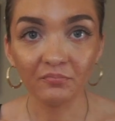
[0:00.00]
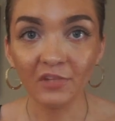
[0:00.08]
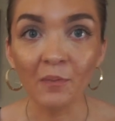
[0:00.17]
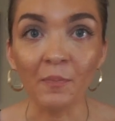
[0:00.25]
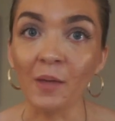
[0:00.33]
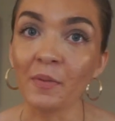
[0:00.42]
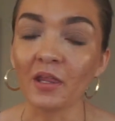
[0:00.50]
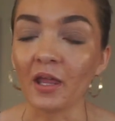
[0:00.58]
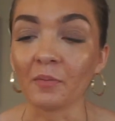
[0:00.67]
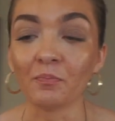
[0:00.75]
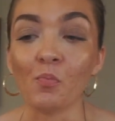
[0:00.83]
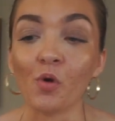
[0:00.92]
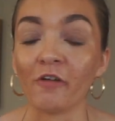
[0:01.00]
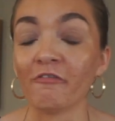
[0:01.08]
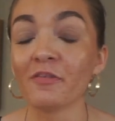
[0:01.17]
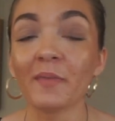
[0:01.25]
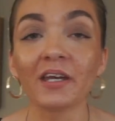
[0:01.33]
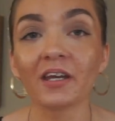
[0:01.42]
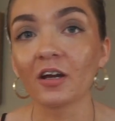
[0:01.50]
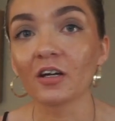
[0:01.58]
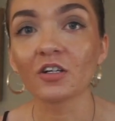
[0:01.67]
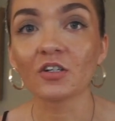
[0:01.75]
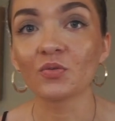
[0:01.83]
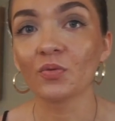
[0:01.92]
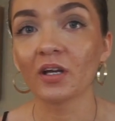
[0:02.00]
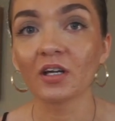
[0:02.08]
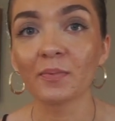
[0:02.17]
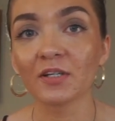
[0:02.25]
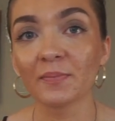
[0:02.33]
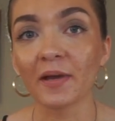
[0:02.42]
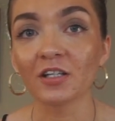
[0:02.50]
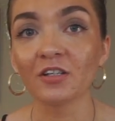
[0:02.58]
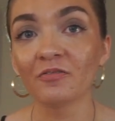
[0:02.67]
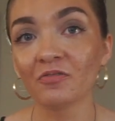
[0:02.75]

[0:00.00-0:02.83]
Maybe like more of the main characters will get a perspective,